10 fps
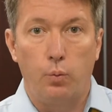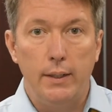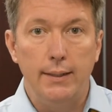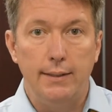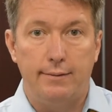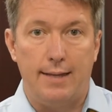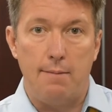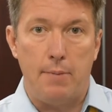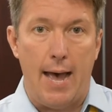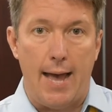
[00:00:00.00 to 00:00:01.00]
really
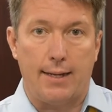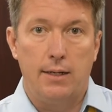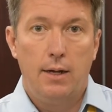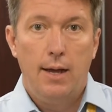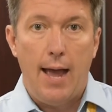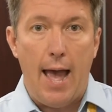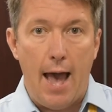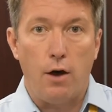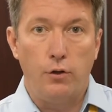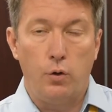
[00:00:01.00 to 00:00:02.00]
set back
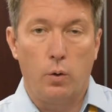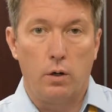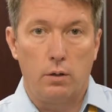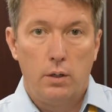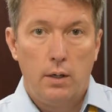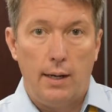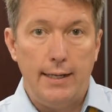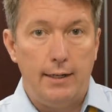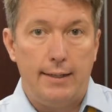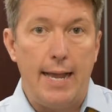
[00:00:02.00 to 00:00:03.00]
how you're
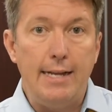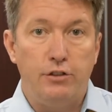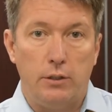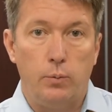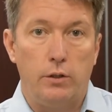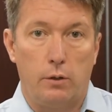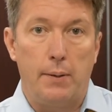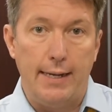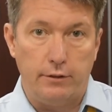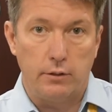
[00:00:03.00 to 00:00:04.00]
engaging with your
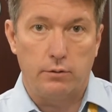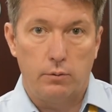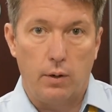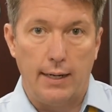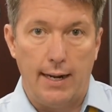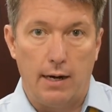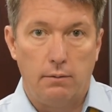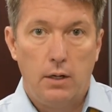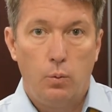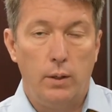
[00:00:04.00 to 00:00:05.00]
patients right now.
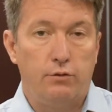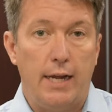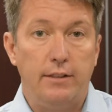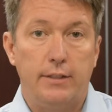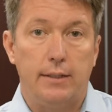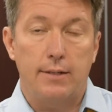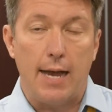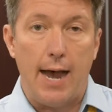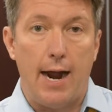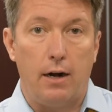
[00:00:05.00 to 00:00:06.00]
Would have changed the
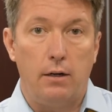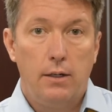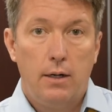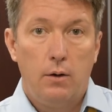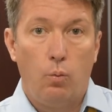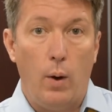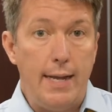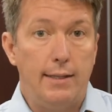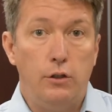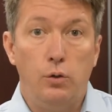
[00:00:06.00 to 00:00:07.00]
entire
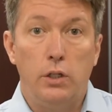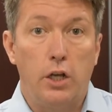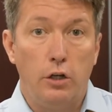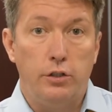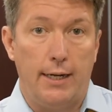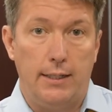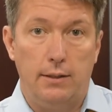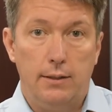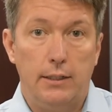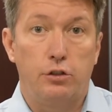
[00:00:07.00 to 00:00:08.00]
way that you negotiated
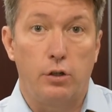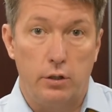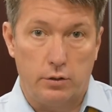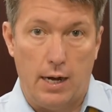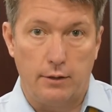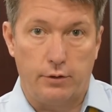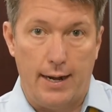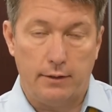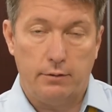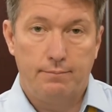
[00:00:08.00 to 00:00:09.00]
insurance
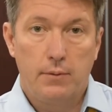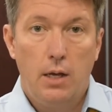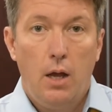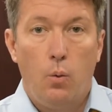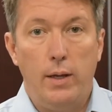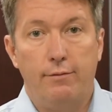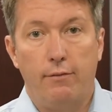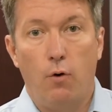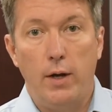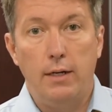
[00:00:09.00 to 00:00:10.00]
contracts. We have
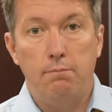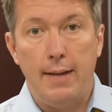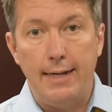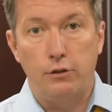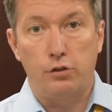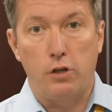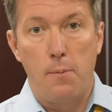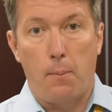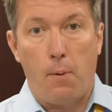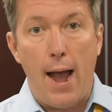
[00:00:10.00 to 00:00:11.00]
avoided major
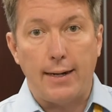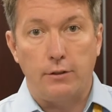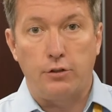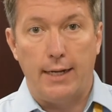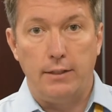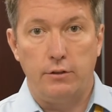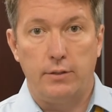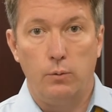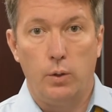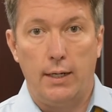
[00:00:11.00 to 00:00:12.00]
scope of practice changes
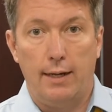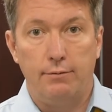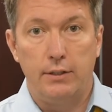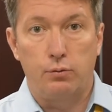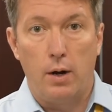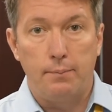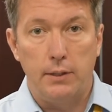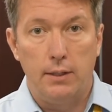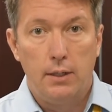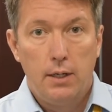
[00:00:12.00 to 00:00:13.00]
that would have
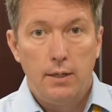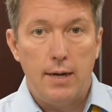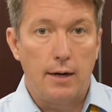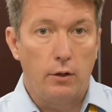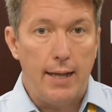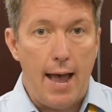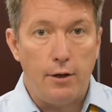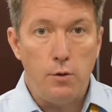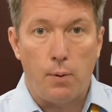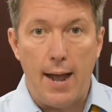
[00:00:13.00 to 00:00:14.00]
disrupted not only how
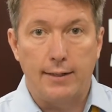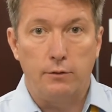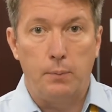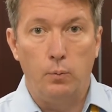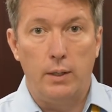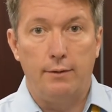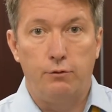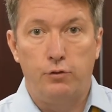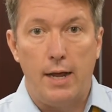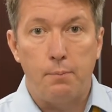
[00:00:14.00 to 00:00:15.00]
you practice, but would
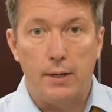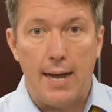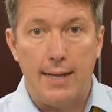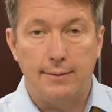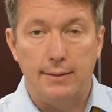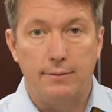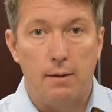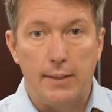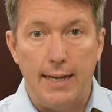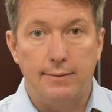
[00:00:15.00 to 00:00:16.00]
have jeopardized, in
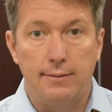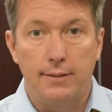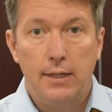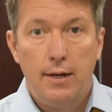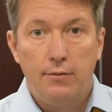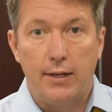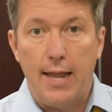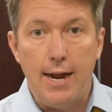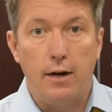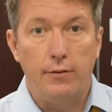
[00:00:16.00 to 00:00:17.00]
some cases, the
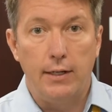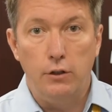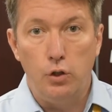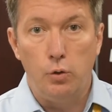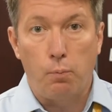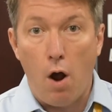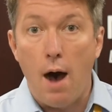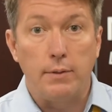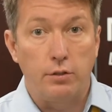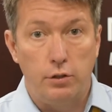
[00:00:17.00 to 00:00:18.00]
care that you
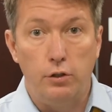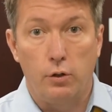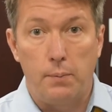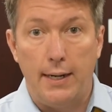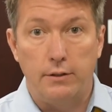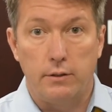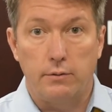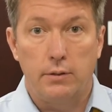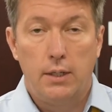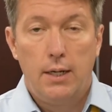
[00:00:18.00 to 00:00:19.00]
promise to your
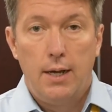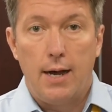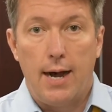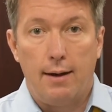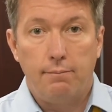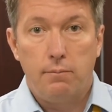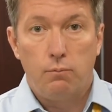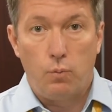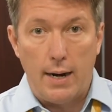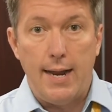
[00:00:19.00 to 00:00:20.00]
patients um,
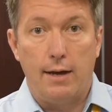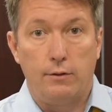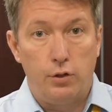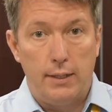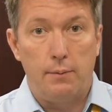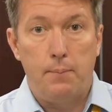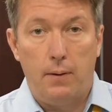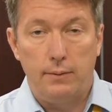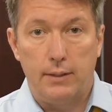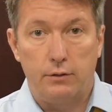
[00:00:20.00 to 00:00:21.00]
right now, to their,
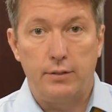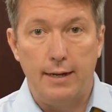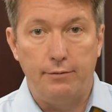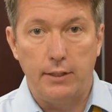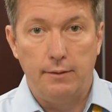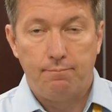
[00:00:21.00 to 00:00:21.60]
their safety.